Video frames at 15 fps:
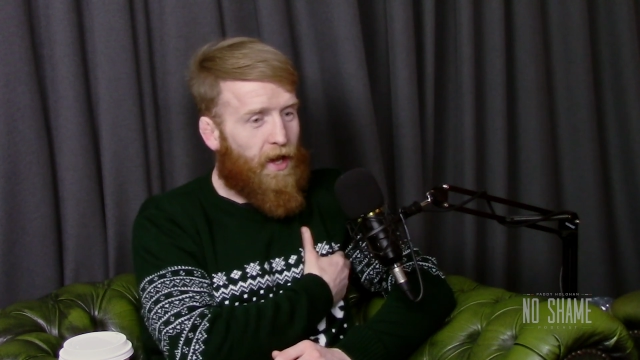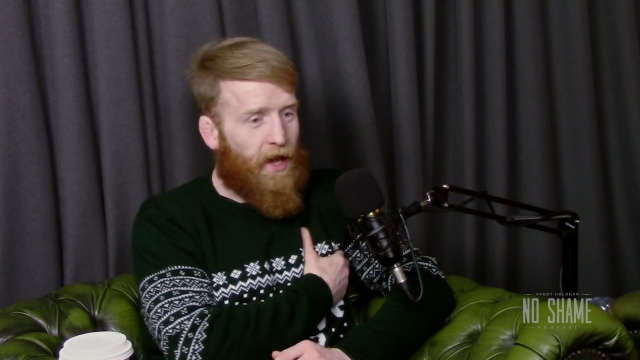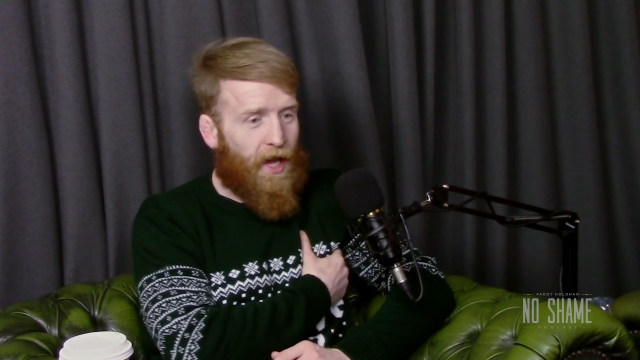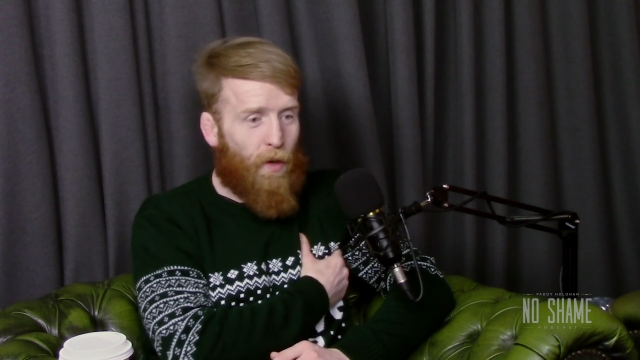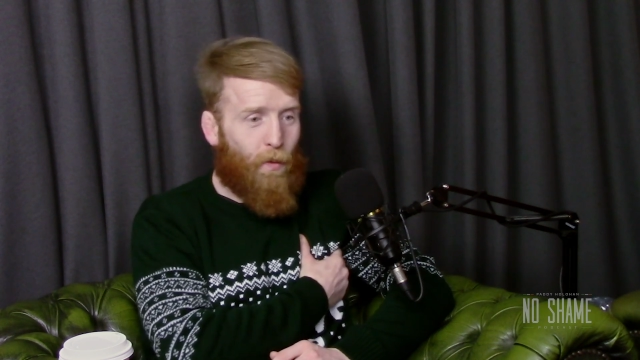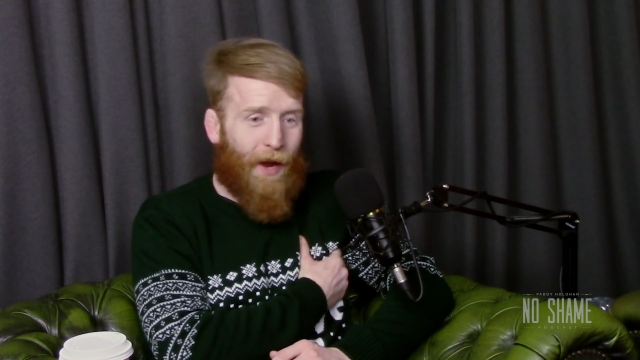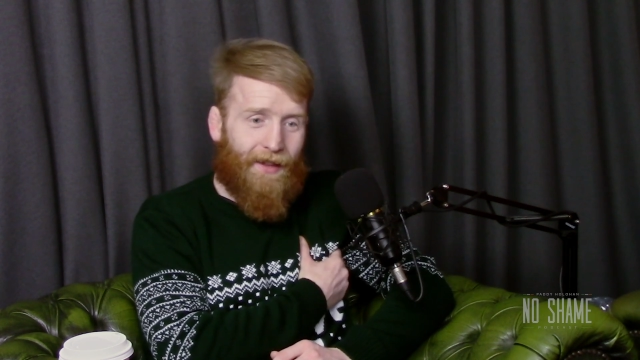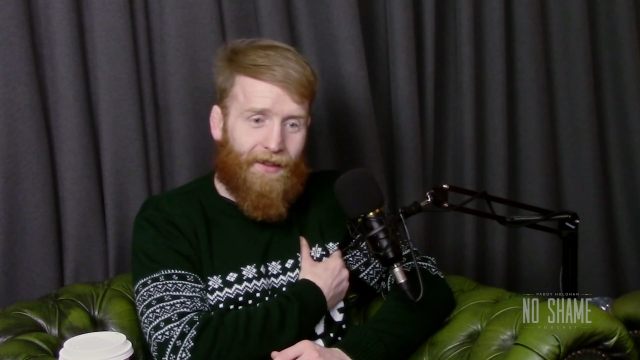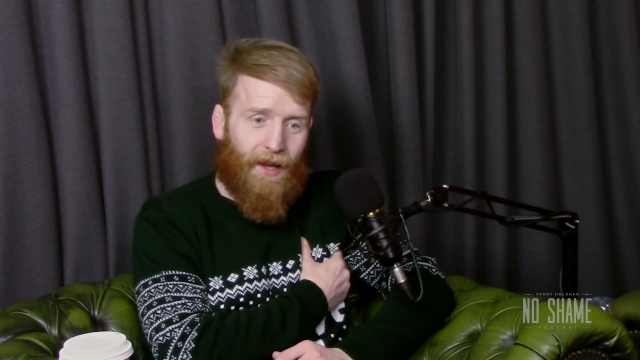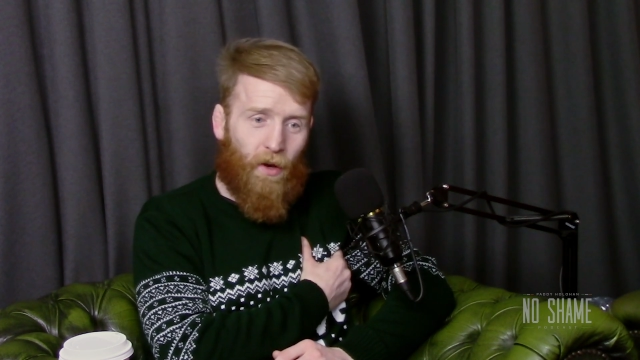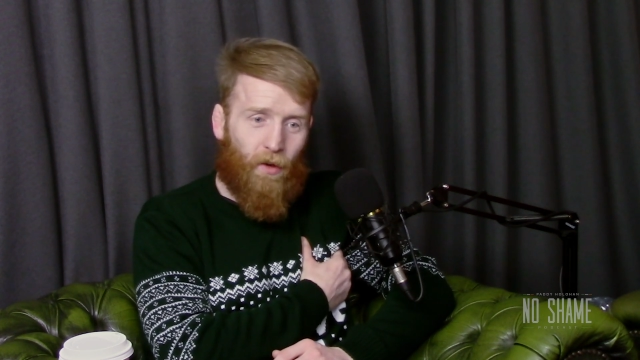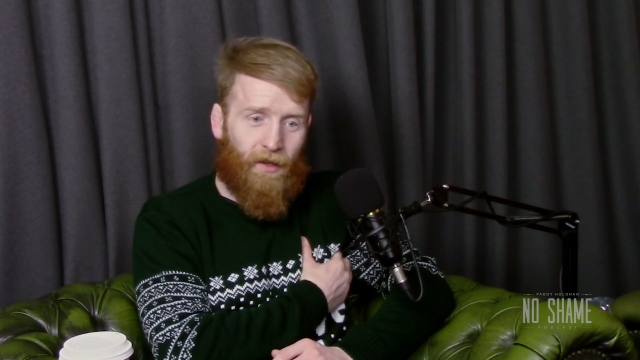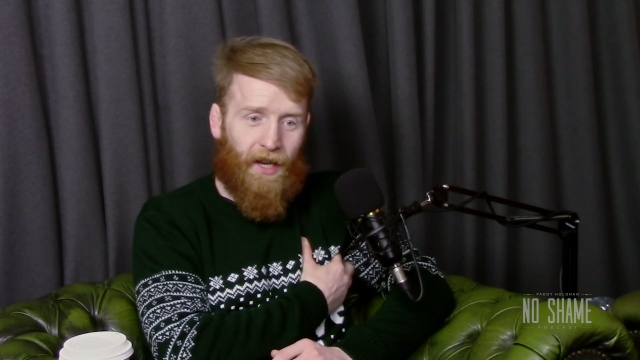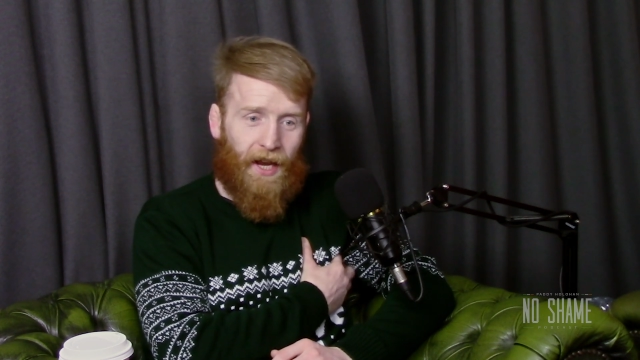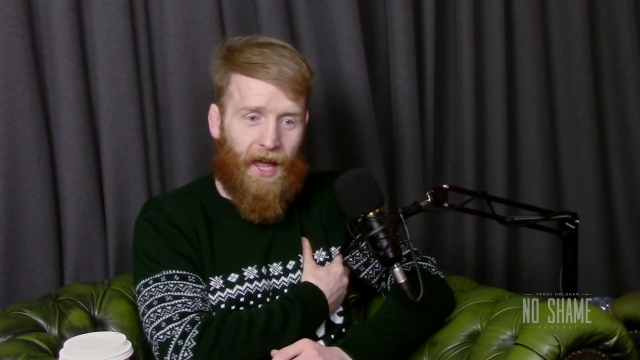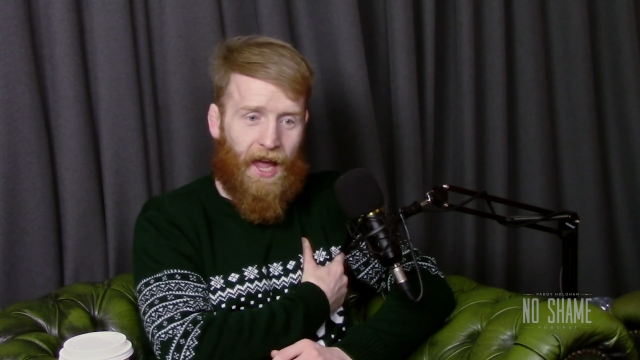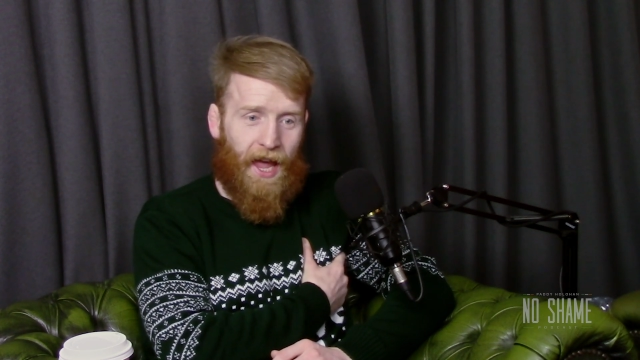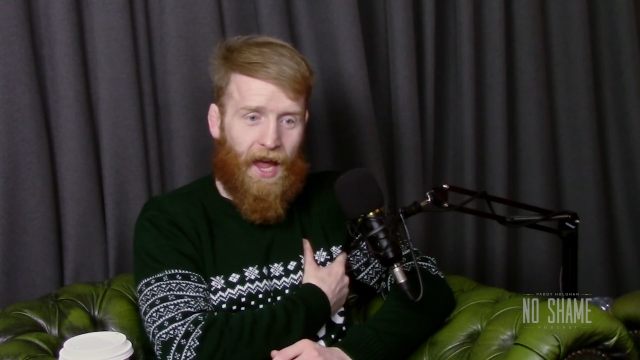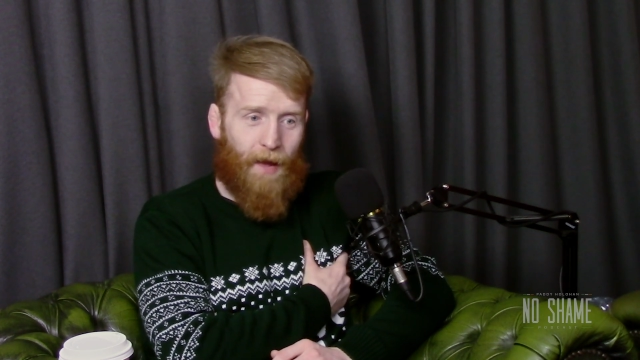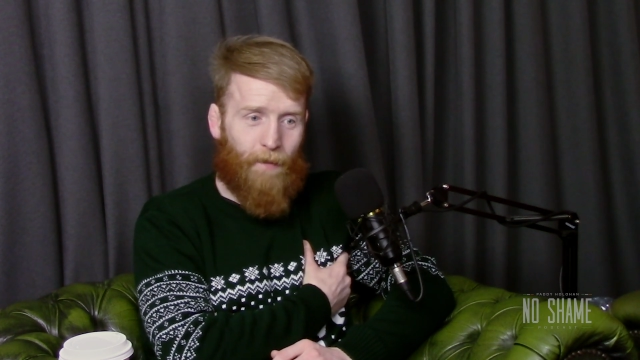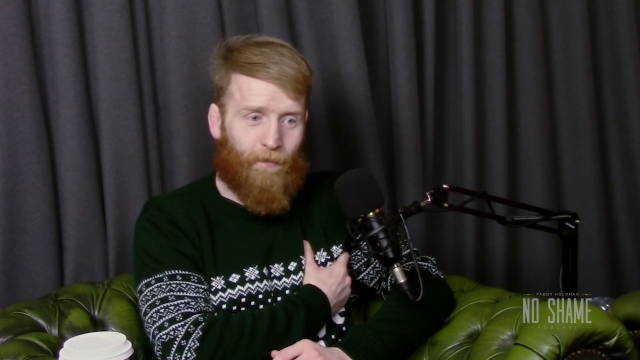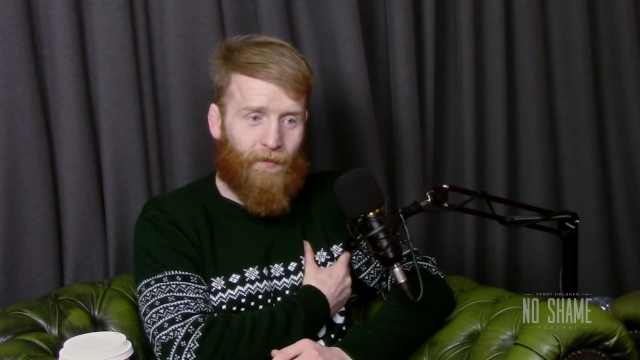He went down to
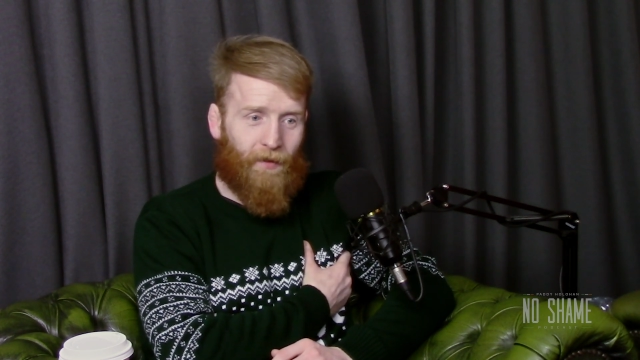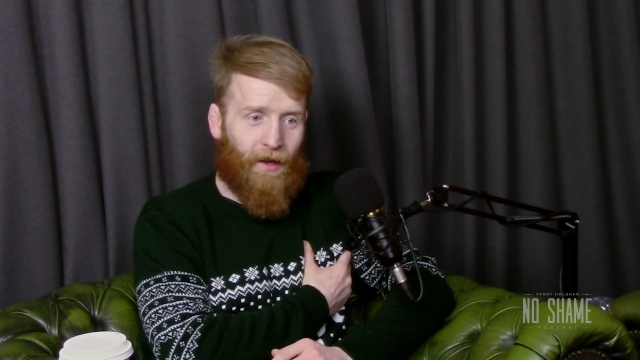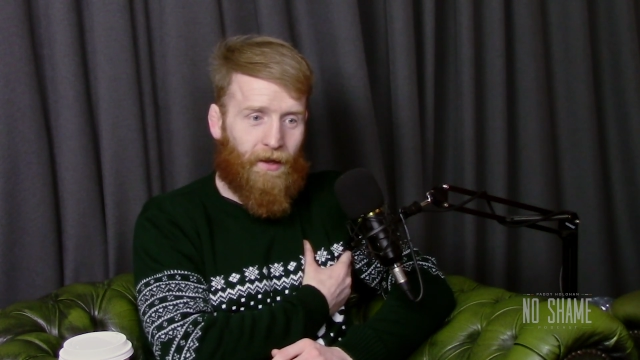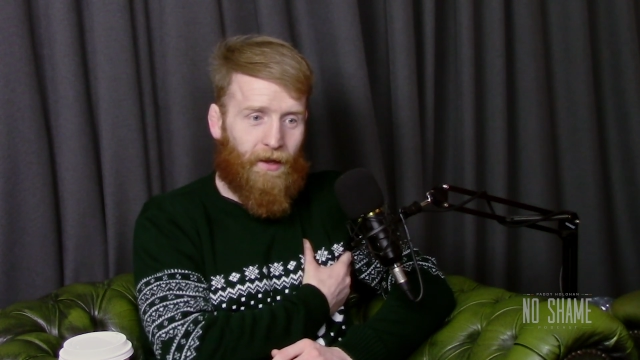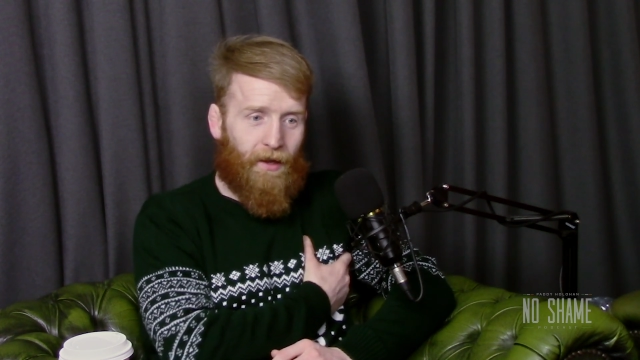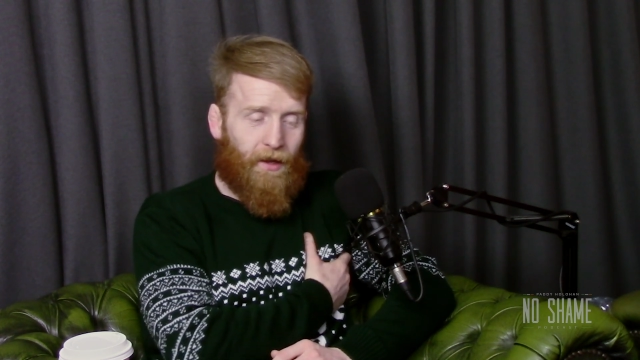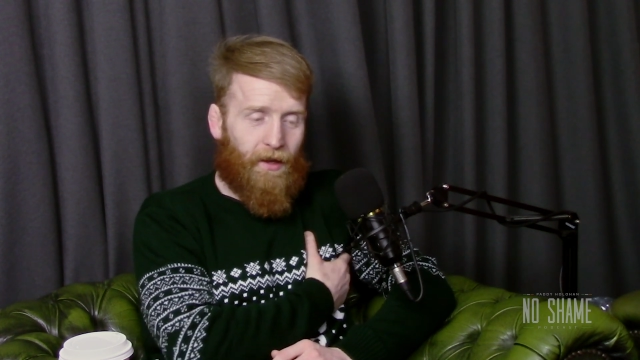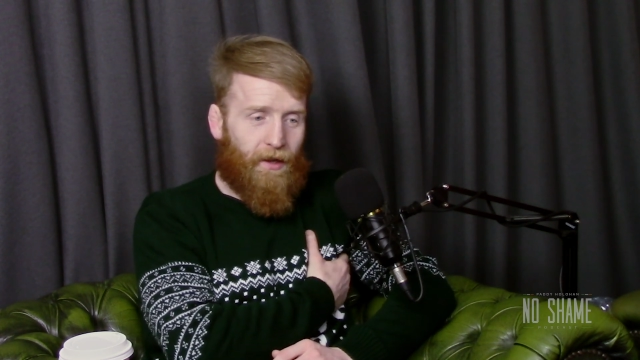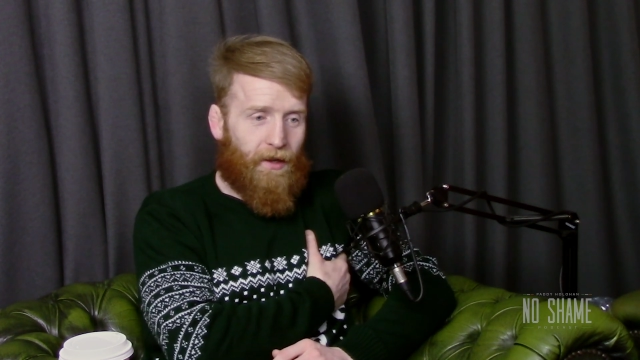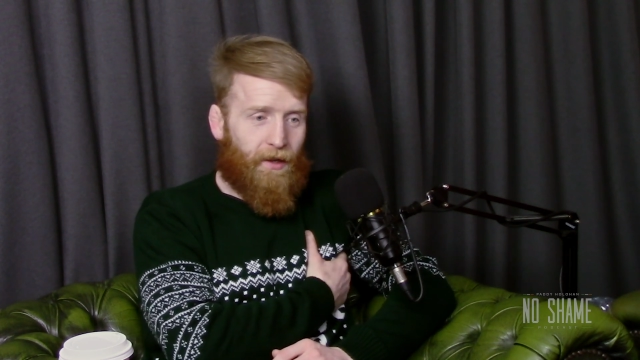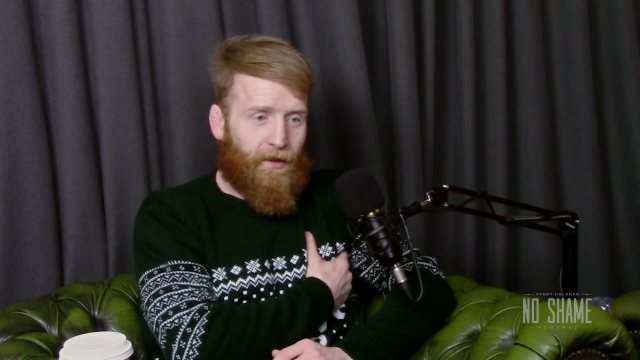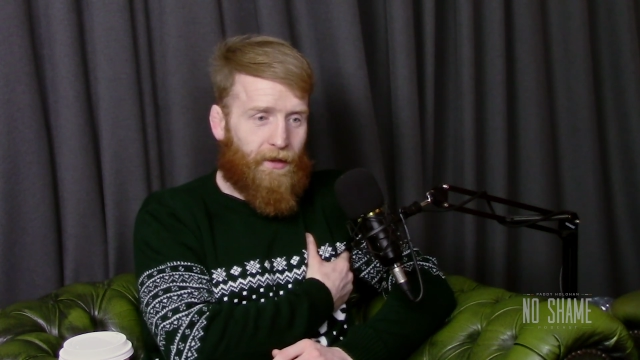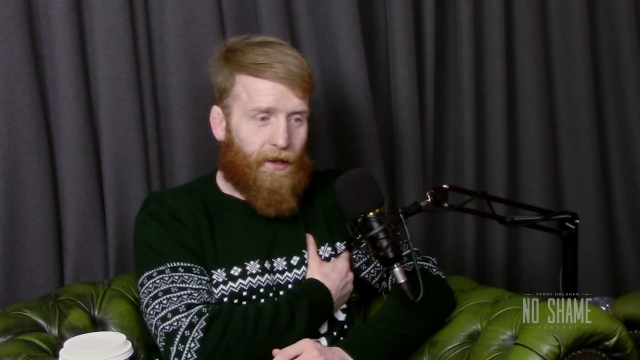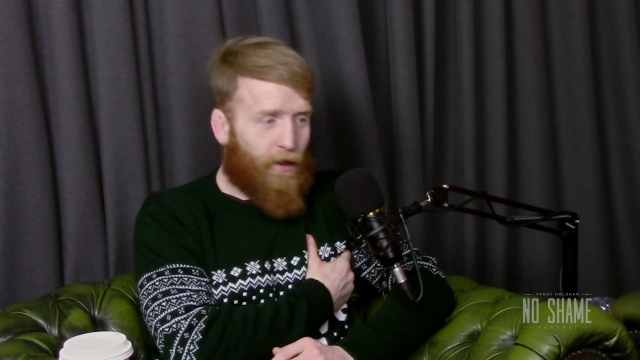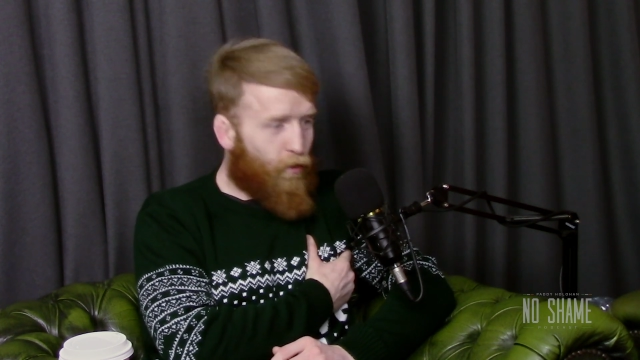the